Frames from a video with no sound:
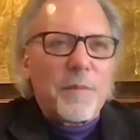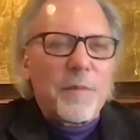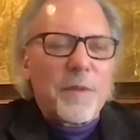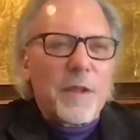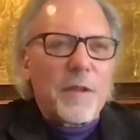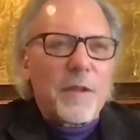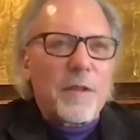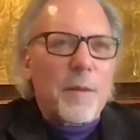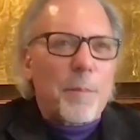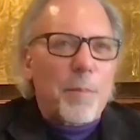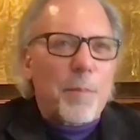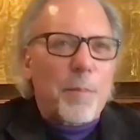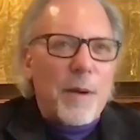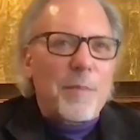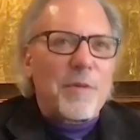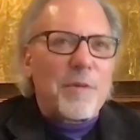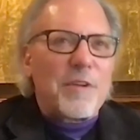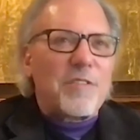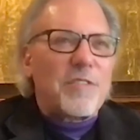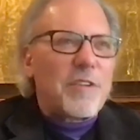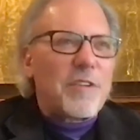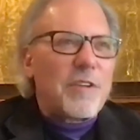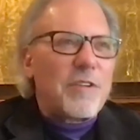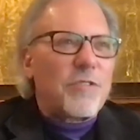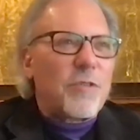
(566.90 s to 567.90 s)
the
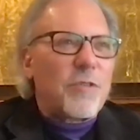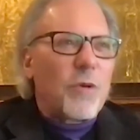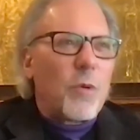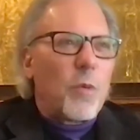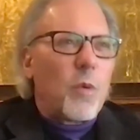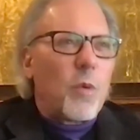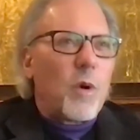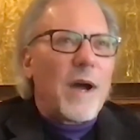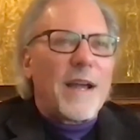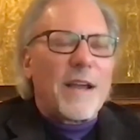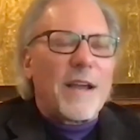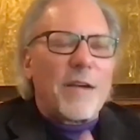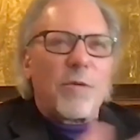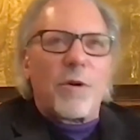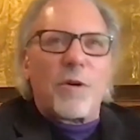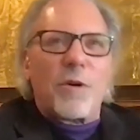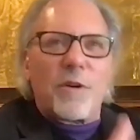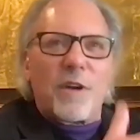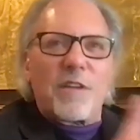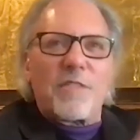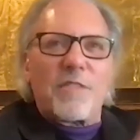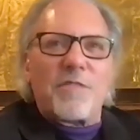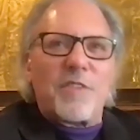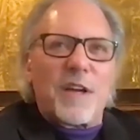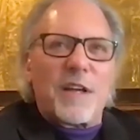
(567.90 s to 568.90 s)
premise is, why grow
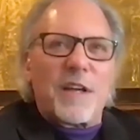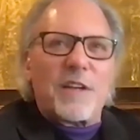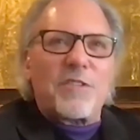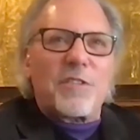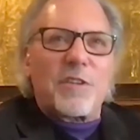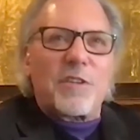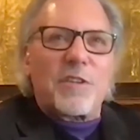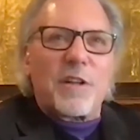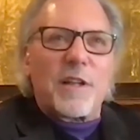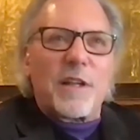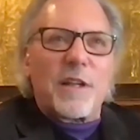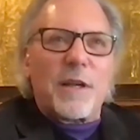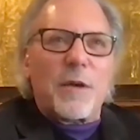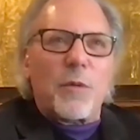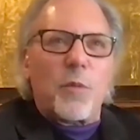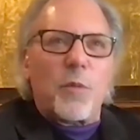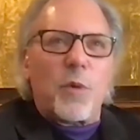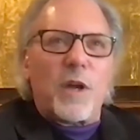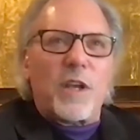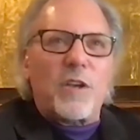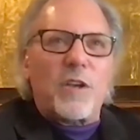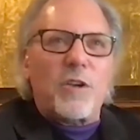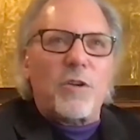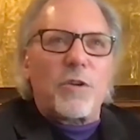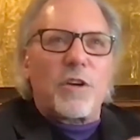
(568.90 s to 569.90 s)
conventionally
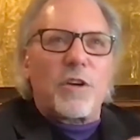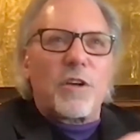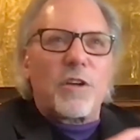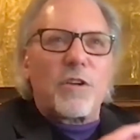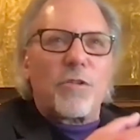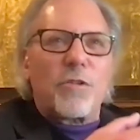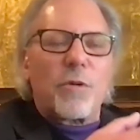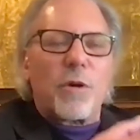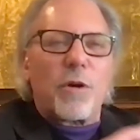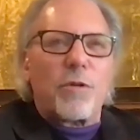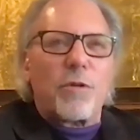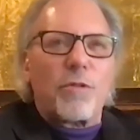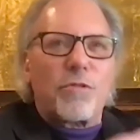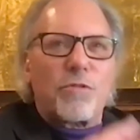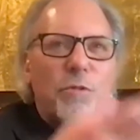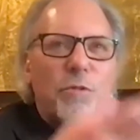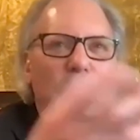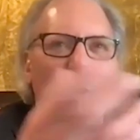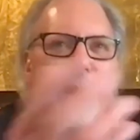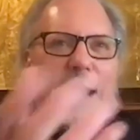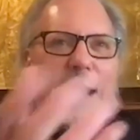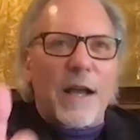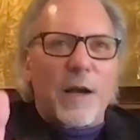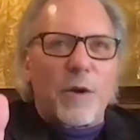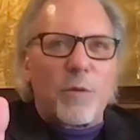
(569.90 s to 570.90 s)
when you can grow
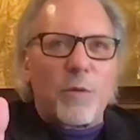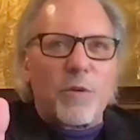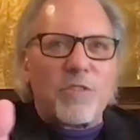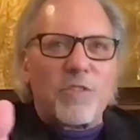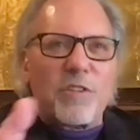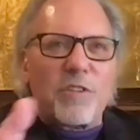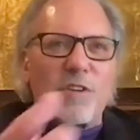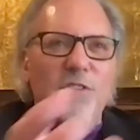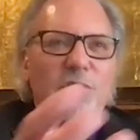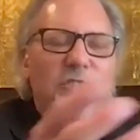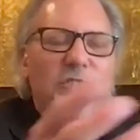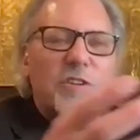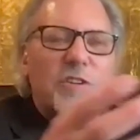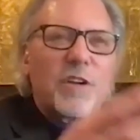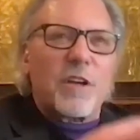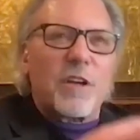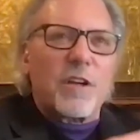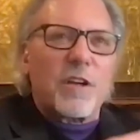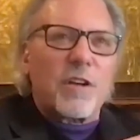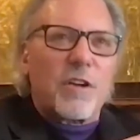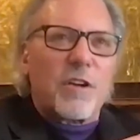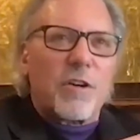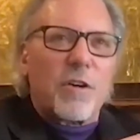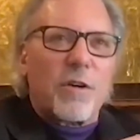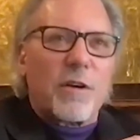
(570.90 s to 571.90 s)
through acquisition
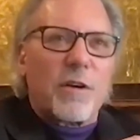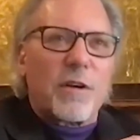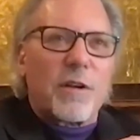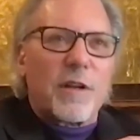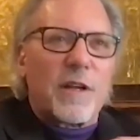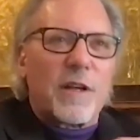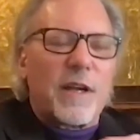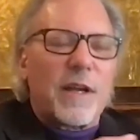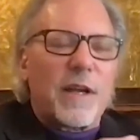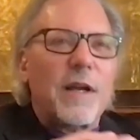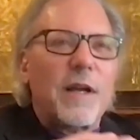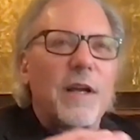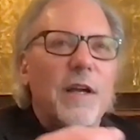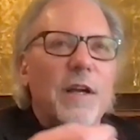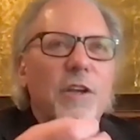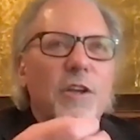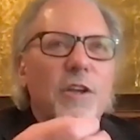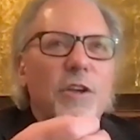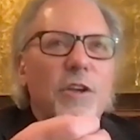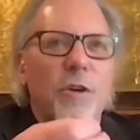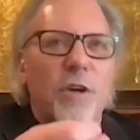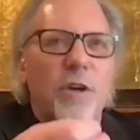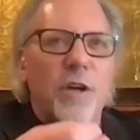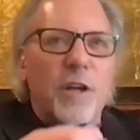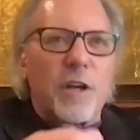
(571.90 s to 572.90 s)
concurrently?
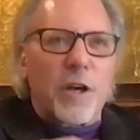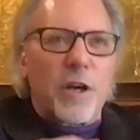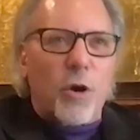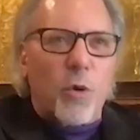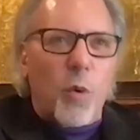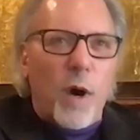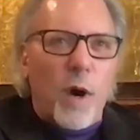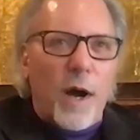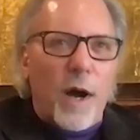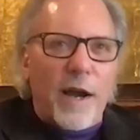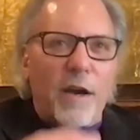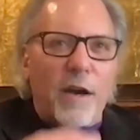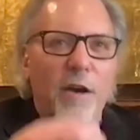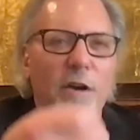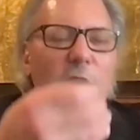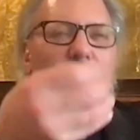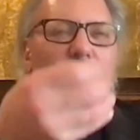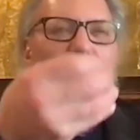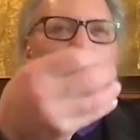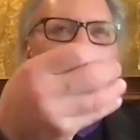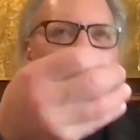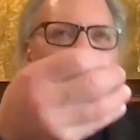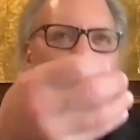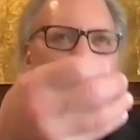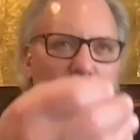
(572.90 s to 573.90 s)
You can acquire
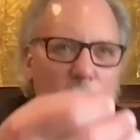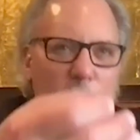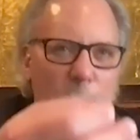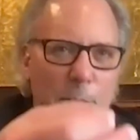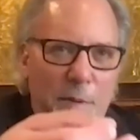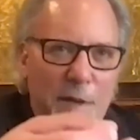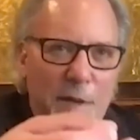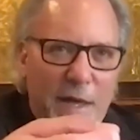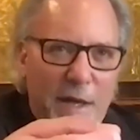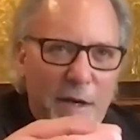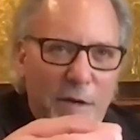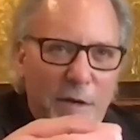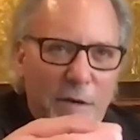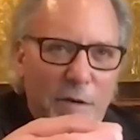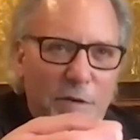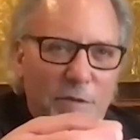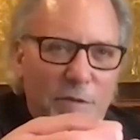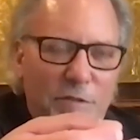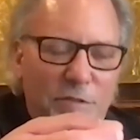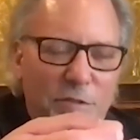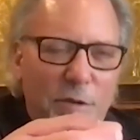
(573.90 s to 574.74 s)
your competitors.